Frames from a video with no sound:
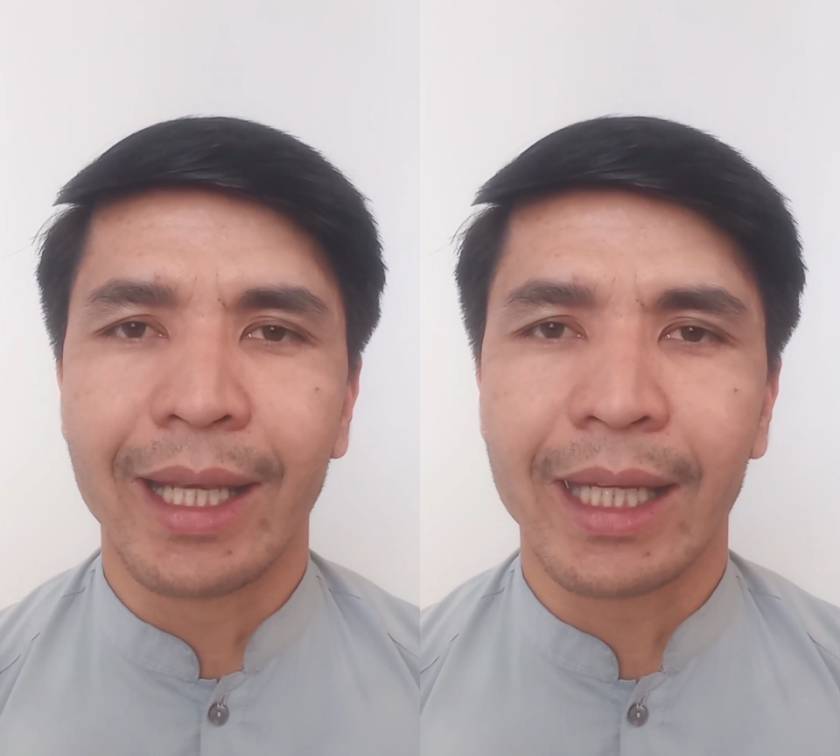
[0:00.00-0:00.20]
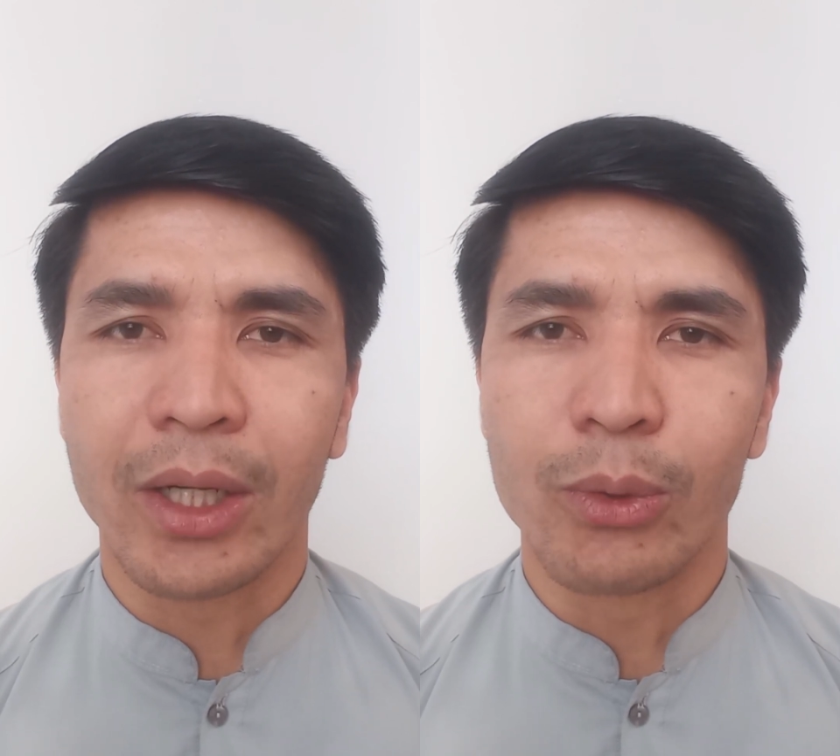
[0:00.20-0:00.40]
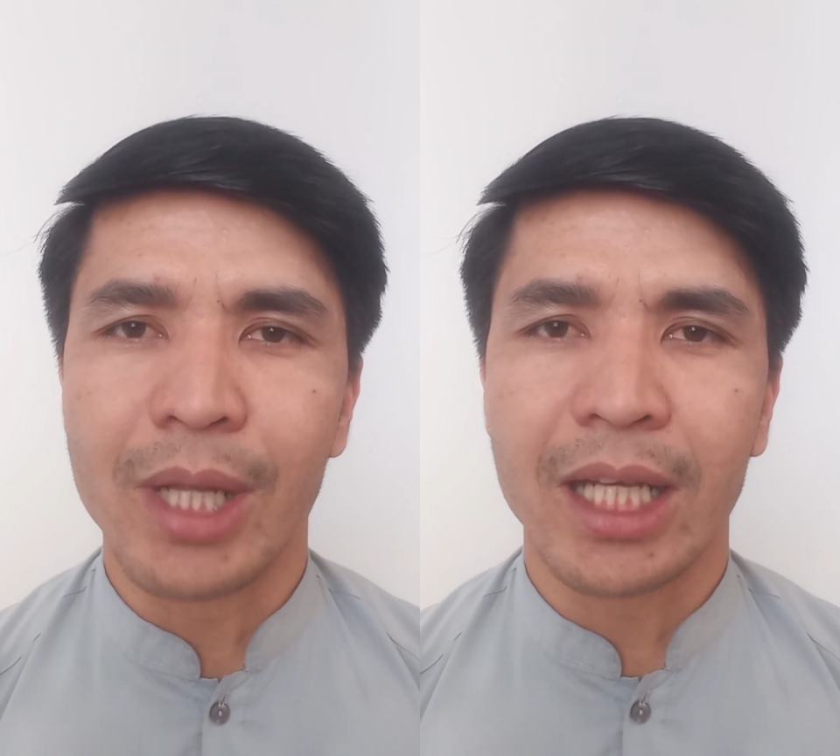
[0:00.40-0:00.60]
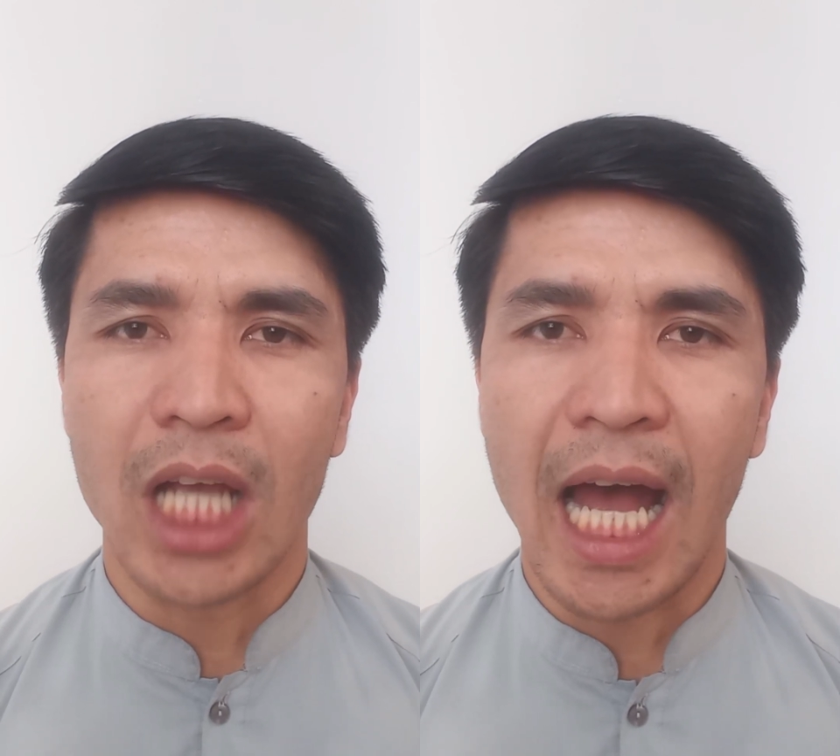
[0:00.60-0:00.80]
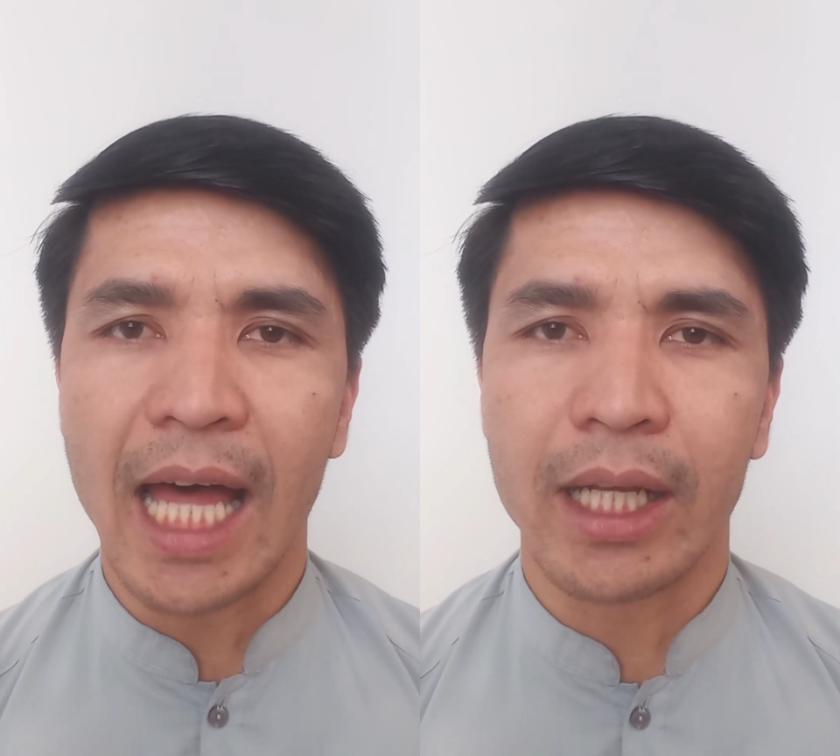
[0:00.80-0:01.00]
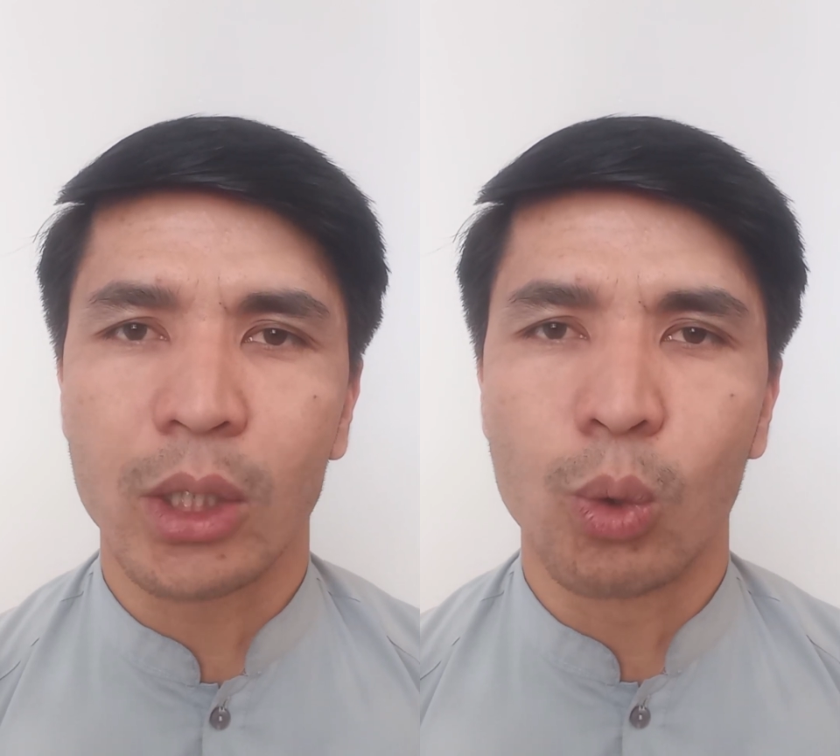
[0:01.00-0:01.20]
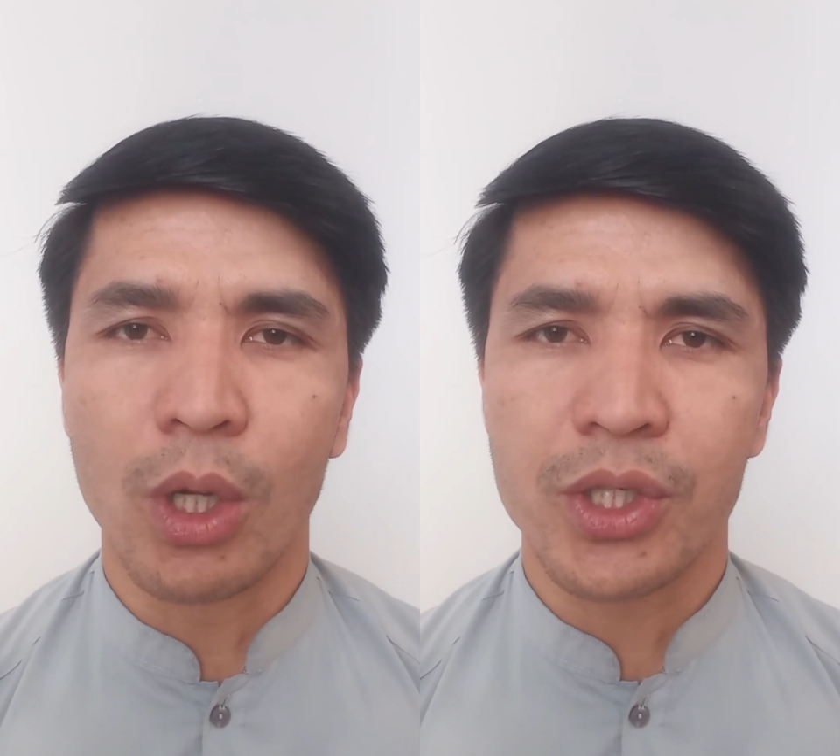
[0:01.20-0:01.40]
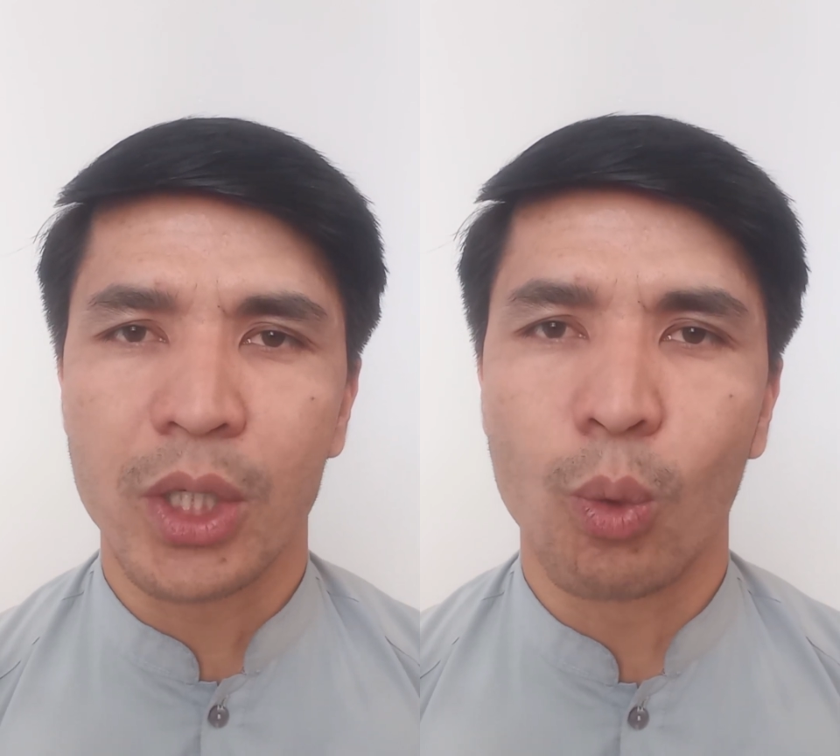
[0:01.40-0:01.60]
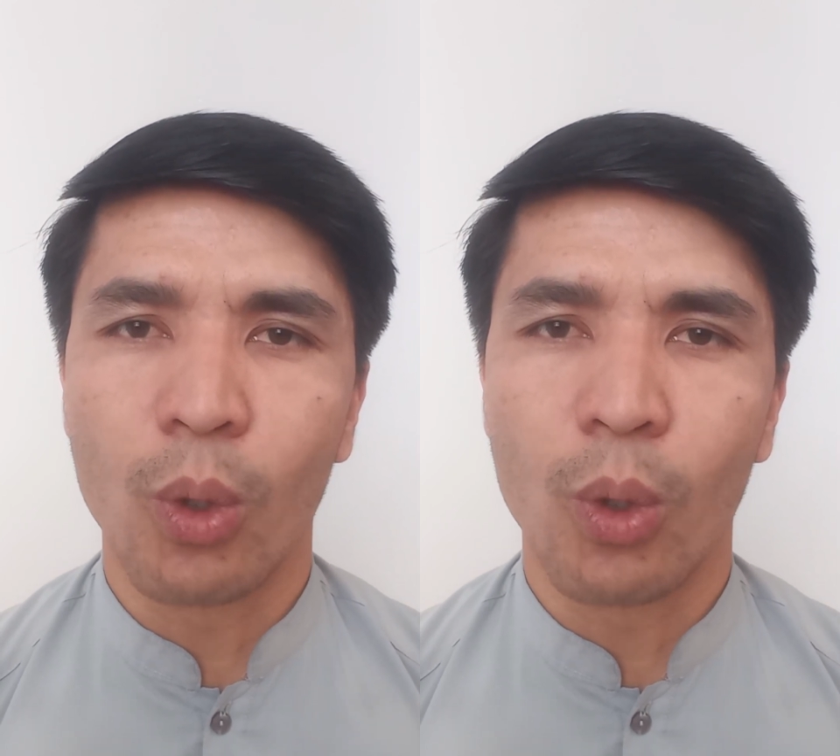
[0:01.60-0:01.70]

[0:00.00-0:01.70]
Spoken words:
create other question